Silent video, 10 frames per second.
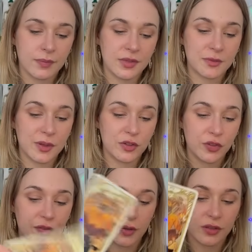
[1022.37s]
This makes you
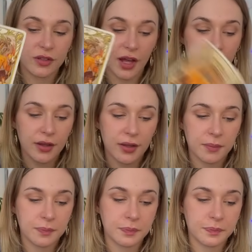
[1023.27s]
feel stuck.
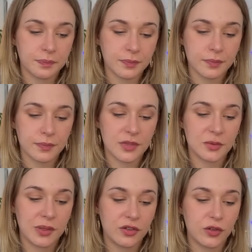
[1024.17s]
This
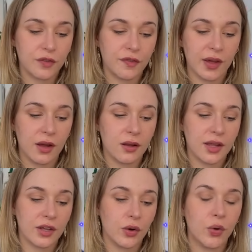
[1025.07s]
makes you feel
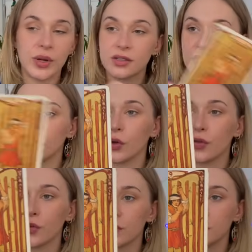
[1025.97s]
like you're always going to go
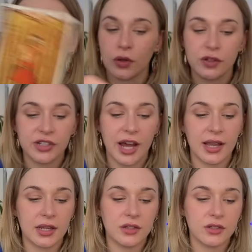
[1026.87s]
some sort of
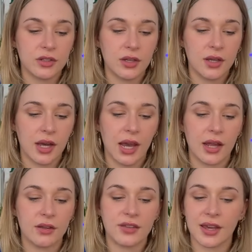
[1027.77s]
challenge
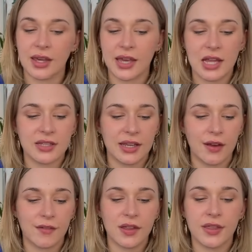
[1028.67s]
and second-guessing
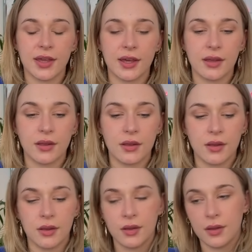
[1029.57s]
everything.
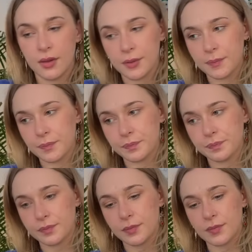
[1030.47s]

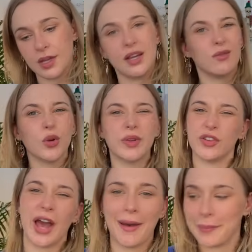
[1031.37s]
And it ruins
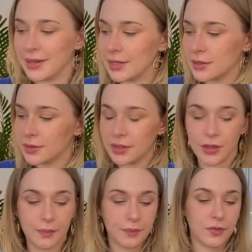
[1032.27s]
your happiness, you know?
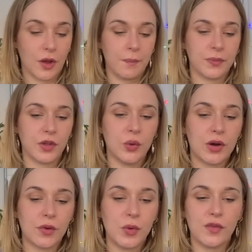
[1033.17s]
So you are
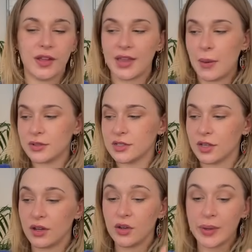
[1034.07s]
removing that, which is
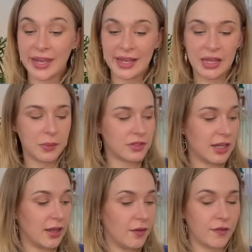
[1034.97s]
good, and you're healing, which I
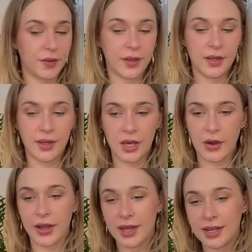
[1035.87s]
love.
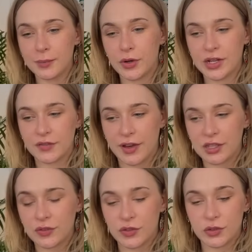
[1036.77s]
All right, any more
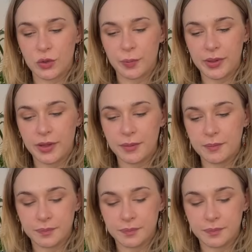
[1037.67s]
advice for Scorpio?